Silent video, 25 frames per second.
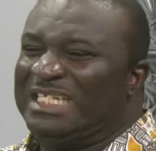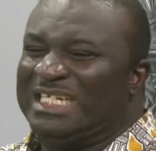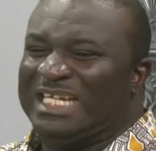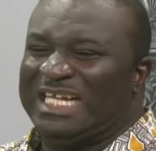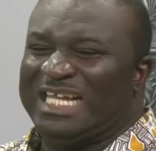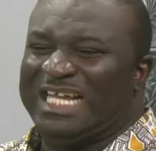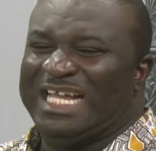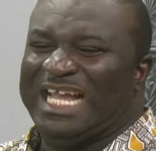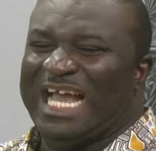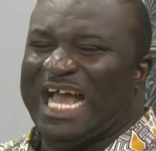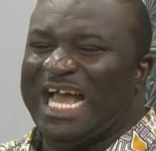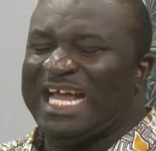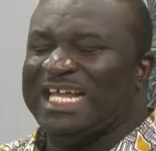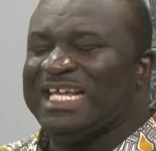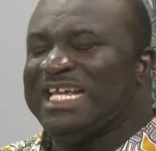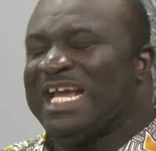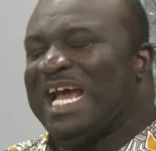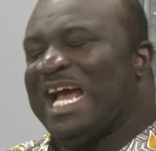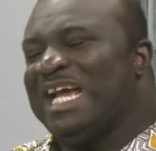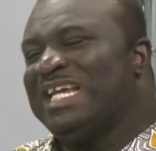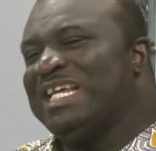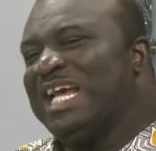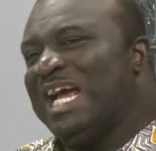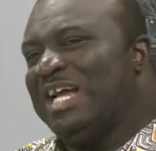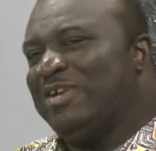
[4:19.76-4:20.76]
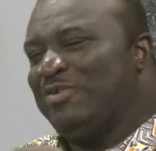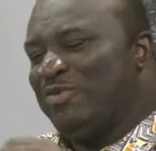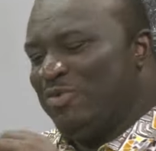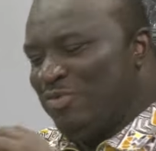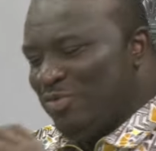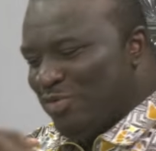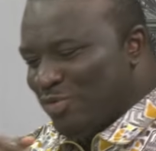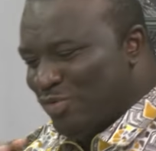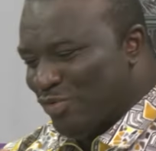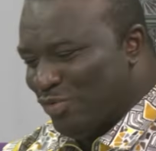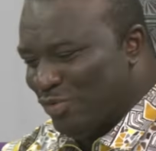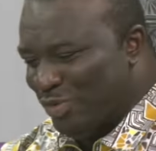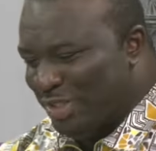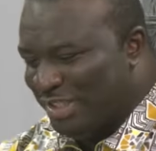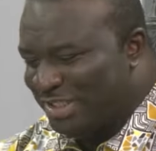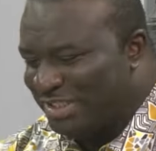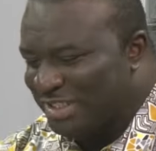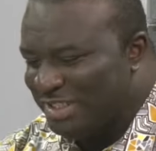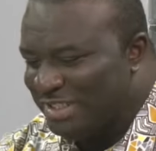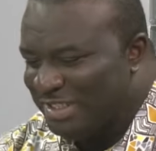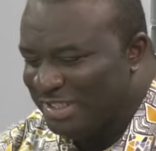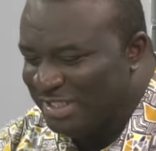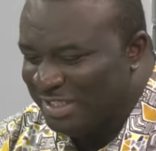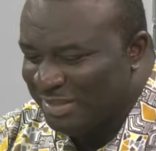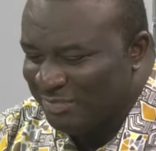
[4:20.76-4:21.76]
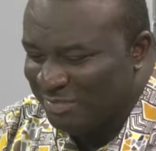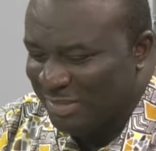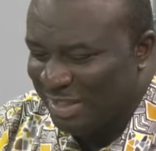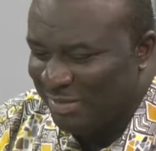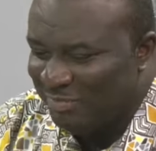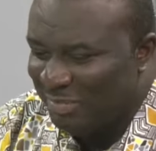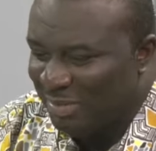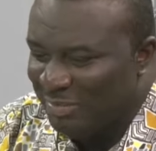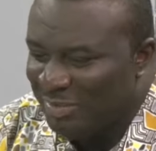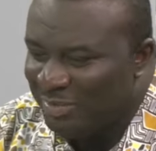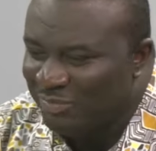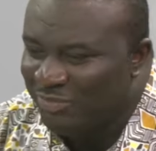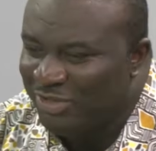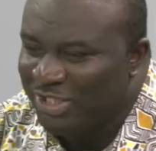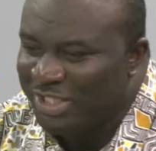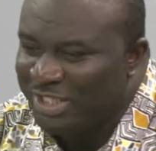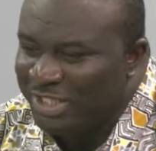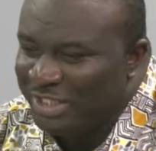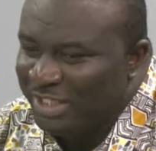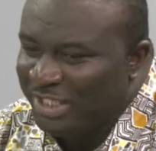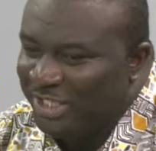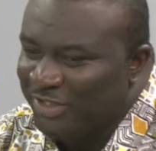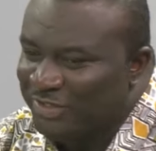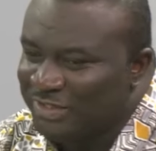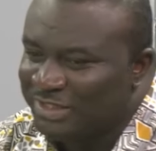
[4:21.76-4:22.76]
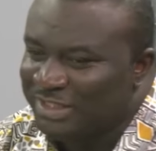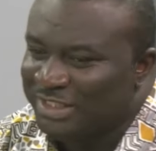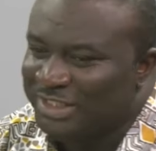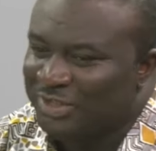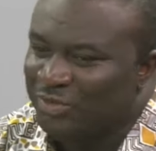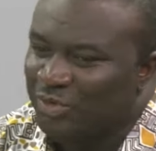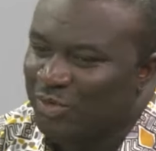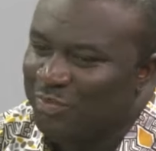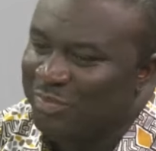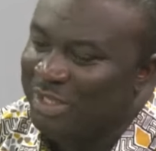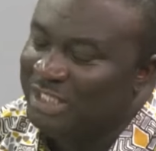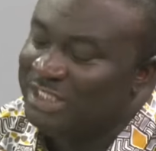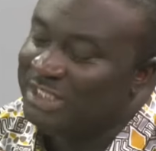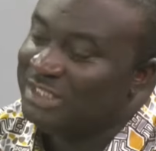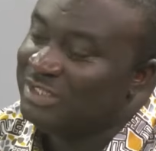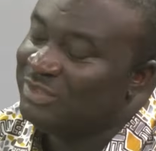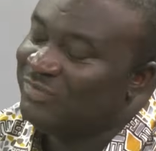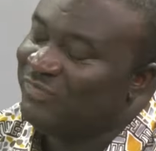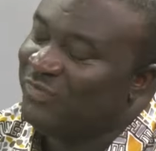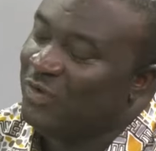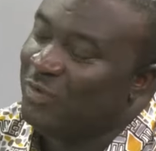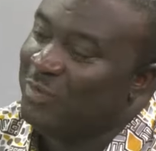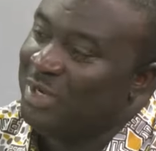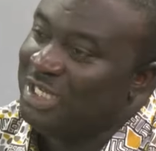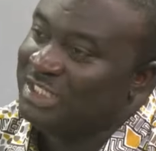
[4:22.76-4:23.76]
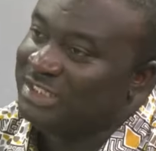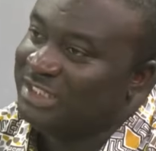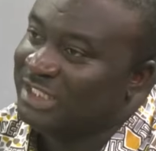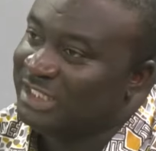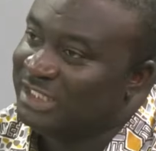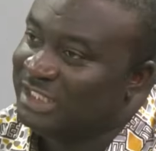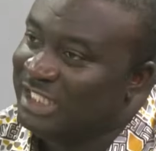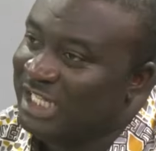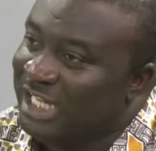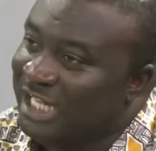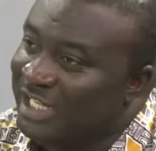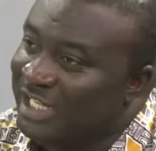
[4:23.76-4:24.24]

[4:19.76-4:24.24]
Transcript: I don't know. Mami breaking it down, see. Oba's formal sector,